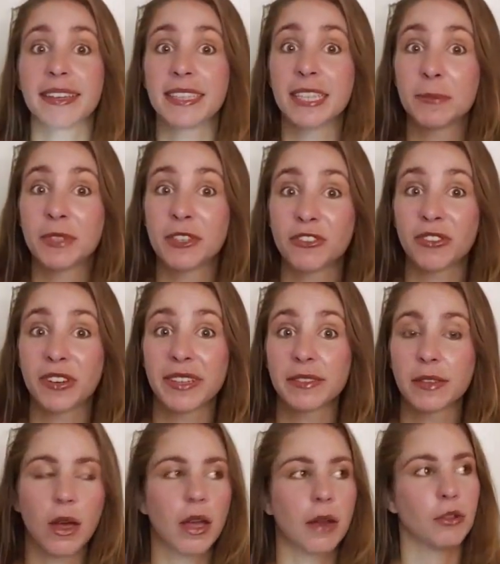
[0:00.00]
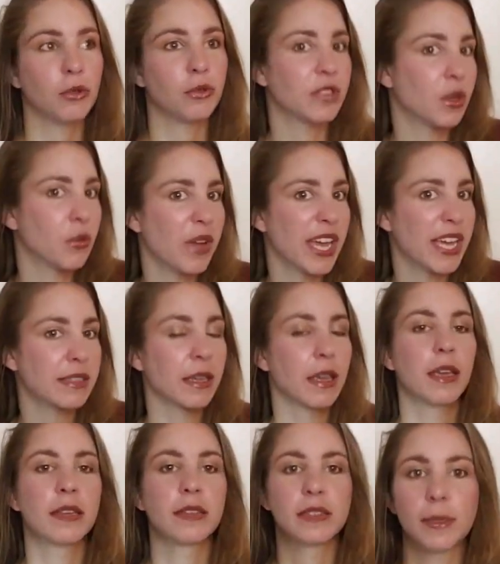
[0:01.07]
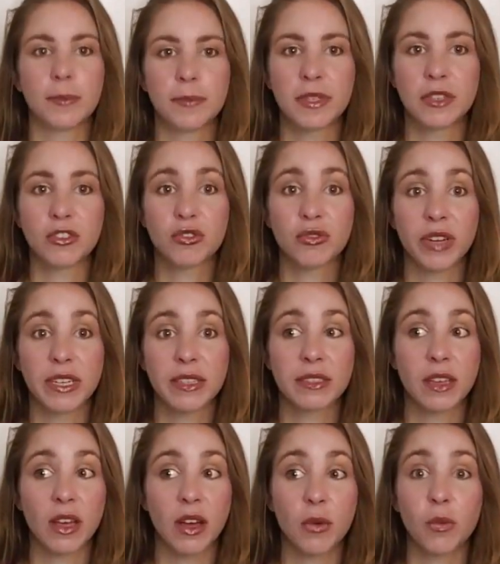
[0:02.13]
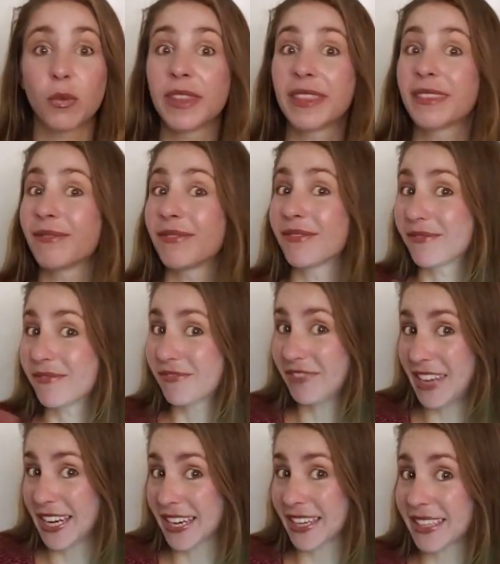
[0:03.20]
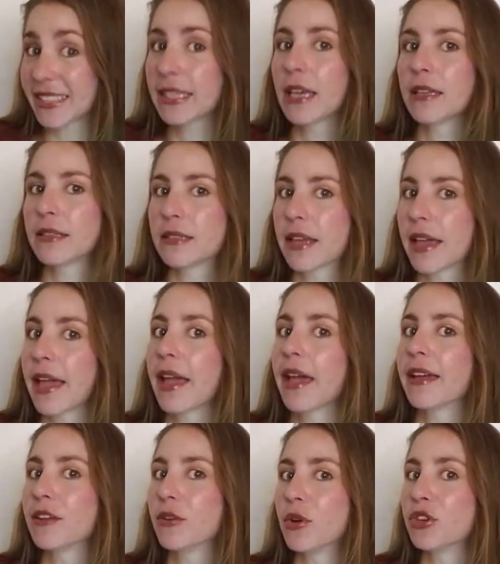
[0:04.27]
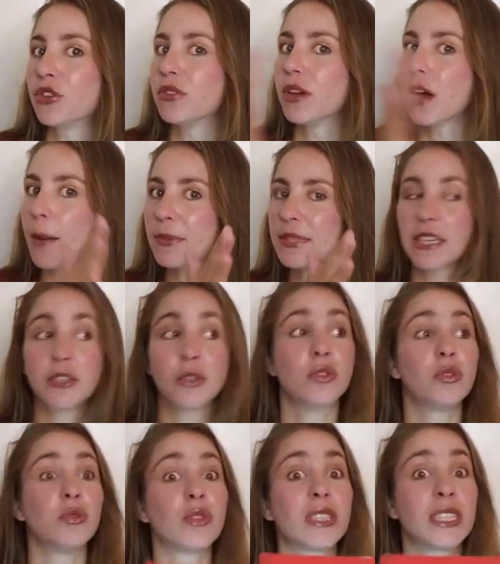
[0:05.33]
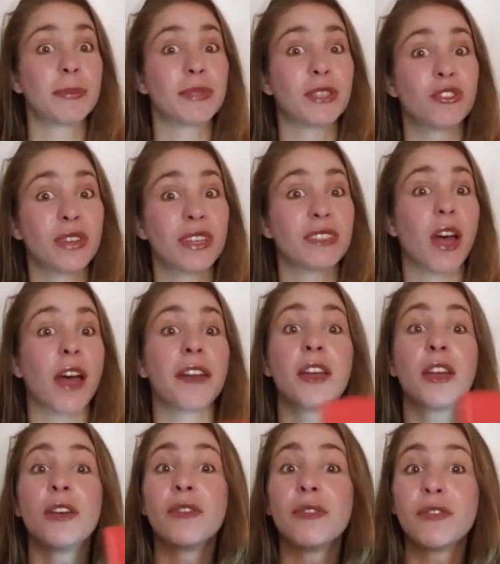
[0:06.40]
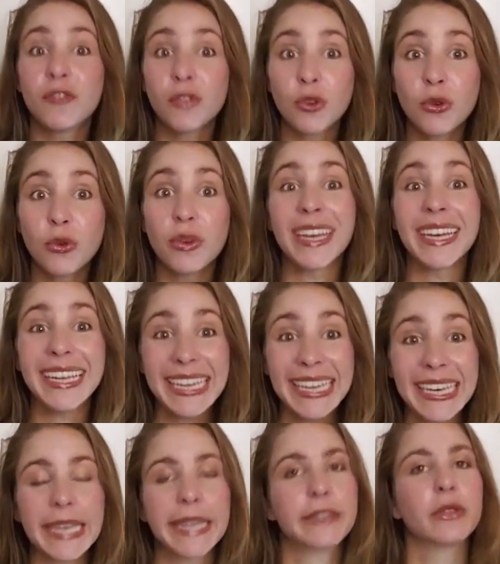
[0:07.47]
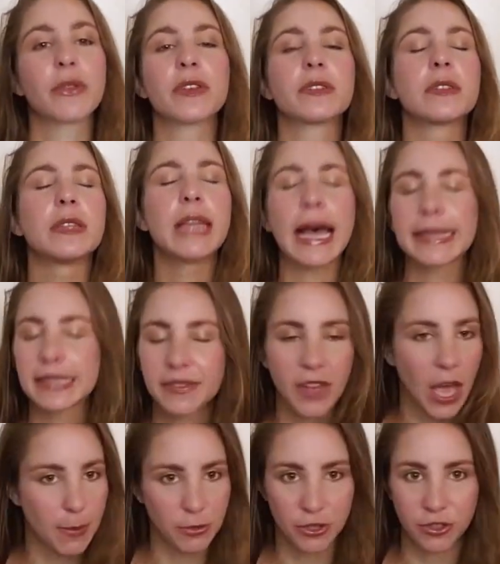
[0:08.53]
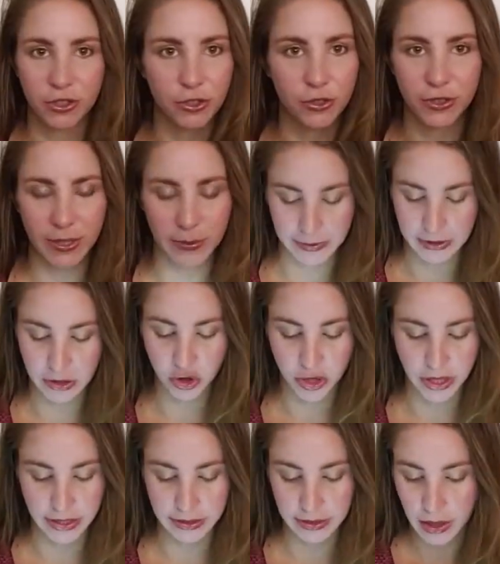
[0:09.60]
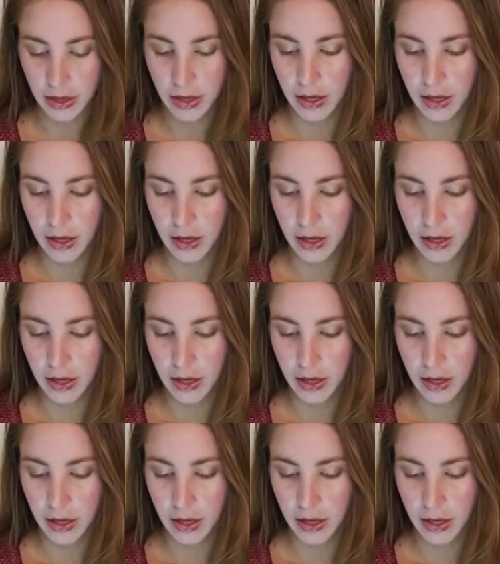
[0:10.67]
Tips and tricks on losing weight, tips and tricks with fitness. Say you want to do the opposite. You can do tips and tricks on food and eating. So there's lots of options to do tips and tricks.